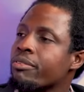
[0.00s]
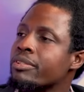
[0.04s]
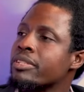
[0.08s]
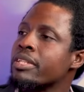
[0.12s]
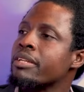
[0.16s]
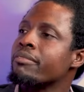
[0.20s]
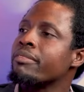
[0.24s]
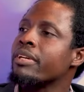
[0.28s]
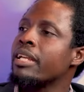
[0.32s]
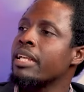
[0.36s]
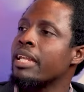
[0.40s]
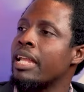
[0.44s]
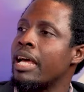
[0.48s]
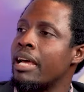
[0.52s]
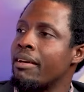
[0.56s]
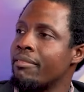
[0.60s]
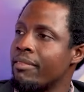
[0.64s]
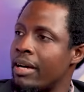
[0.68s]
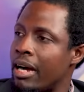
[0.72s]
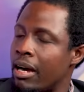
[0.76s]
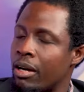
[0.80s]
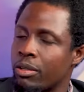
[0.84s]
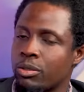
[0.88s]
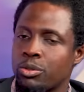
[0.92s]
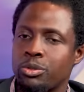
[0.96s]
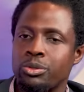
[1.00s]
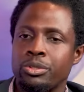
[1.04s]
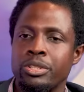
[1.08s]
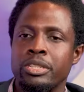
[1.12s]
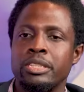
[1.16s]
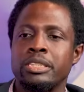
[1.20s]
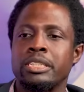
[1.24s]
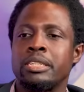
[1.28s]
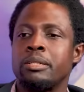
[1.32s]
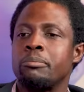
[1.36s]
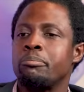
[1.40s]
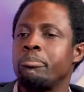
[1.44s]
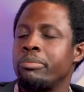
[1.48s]
saving life,
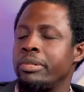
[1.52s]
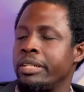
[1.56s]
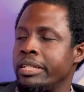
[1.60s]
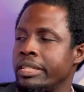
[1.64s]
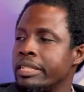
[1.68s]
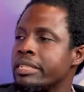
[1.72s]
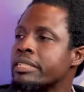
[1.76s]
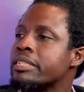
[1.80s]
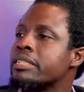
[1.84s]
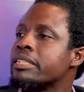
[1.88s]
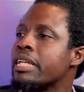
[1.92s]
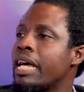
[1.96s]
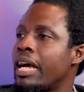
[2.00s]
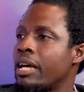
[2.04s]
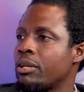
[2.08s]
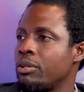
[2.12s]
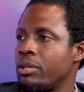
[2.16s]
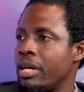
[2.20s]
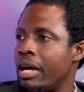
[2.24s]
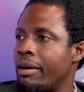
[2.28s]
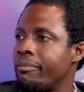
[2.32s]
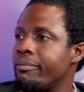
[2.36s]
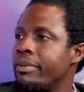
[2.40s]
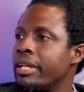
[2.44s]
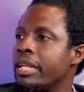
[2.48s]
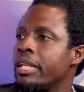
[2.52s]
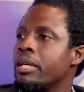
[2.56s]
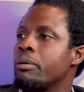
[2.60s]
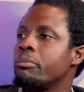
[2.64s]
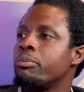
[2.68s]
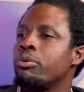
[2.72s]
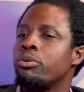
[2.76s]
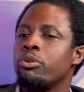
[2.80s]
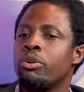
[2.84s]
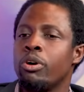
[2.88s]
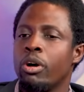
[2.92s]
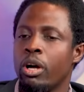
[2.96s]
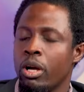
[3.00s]
altruism. Please, are you
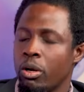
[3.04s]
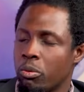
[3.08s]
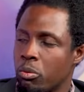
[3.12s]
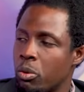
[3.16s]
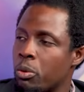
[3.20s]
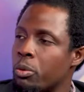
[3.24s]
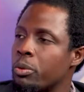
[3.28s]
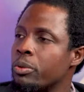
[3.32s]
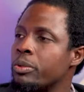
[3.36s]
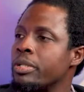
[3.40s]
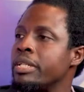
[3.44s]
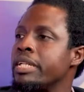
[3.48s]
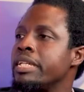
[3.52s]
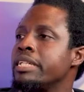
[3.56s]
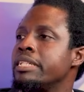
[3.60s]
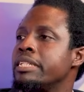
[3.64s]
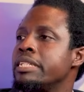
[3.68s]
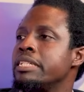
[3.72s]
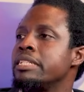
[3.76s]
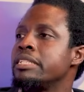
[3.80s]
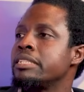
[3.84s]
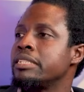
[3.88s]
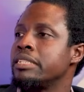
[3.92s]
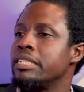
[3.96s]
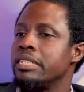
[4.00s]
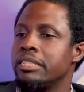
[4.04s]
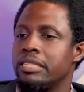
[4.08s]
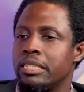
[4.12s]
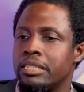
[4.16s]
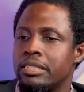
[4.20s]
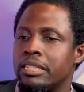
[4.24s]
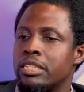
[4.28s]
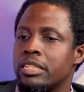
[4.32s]
available? We will need this. This is the